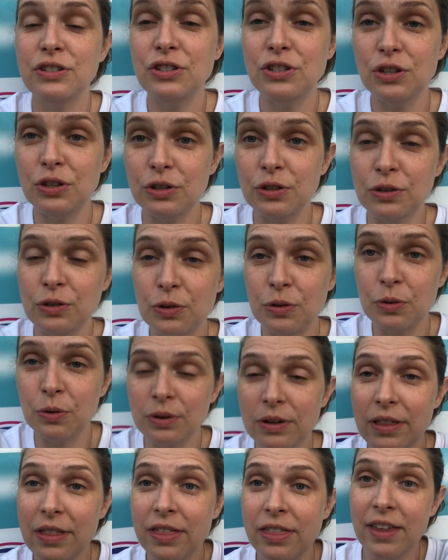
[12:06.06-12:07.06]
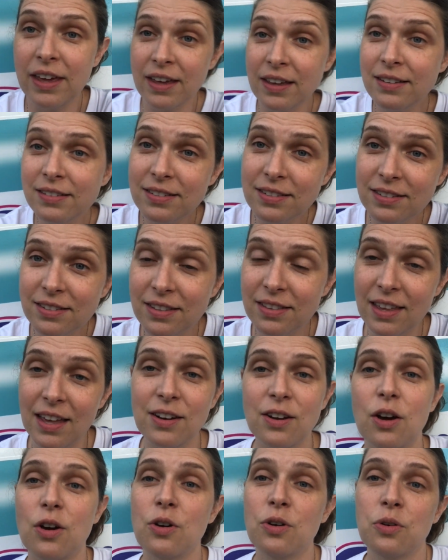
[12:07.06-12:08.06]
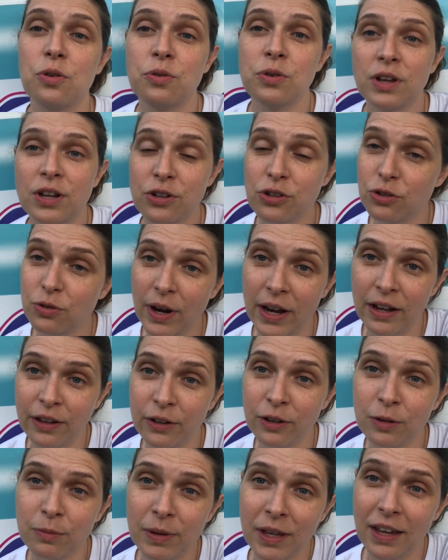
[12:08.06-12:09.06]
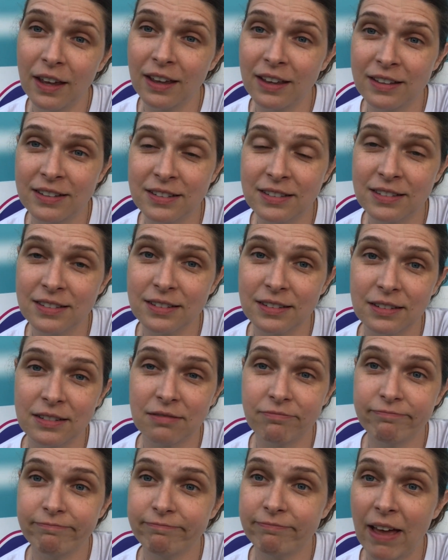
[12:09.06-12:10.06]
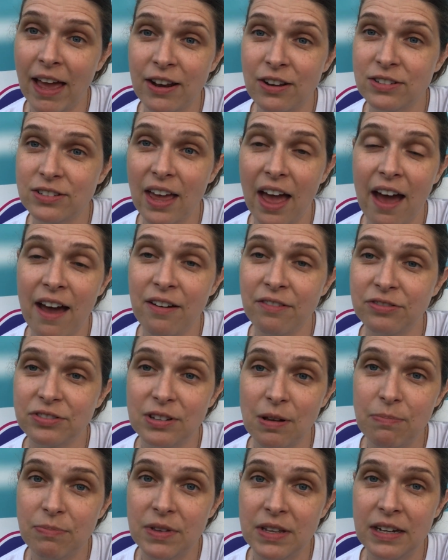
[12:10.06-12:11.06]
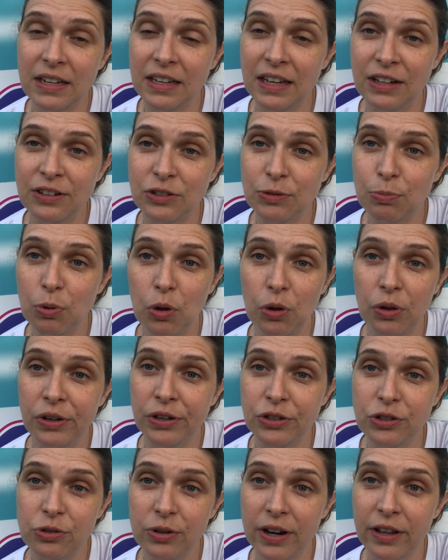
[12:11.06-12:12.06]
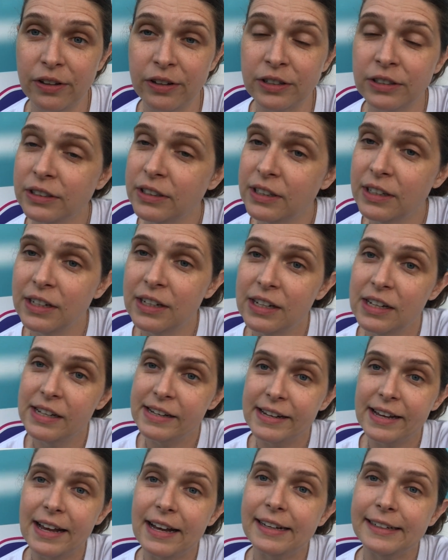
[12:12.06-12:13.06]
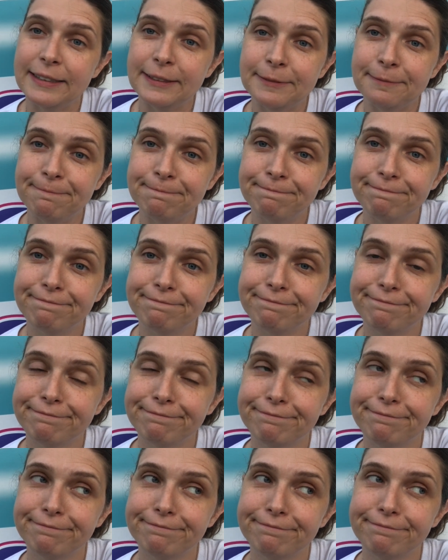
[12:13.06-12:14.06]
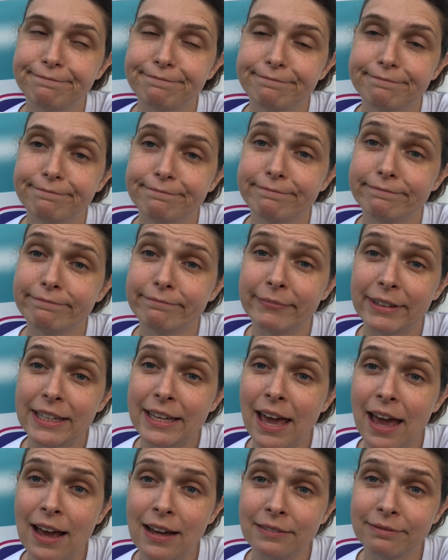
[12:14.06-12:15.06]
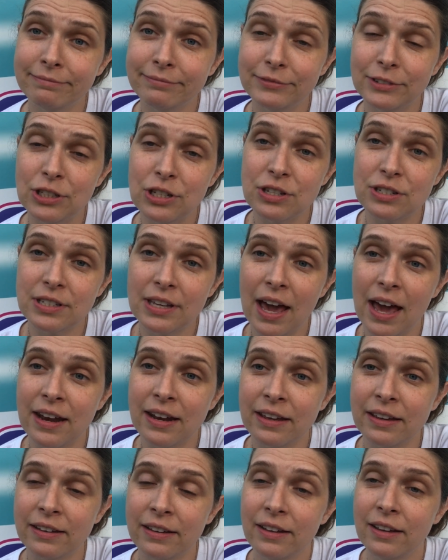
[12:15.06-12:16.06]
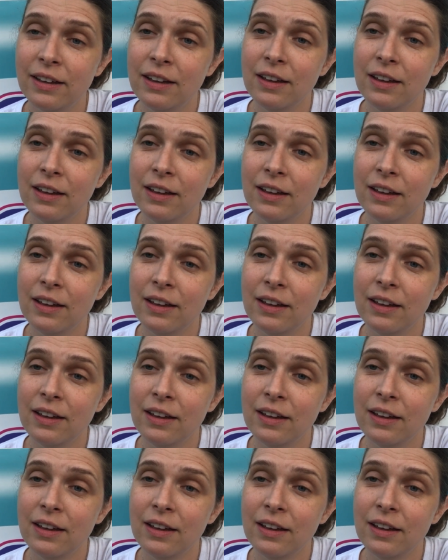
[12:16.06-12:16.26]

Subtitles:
do this than own a trailer, because I just have something against pulling a trailer. But yeah, you just gotta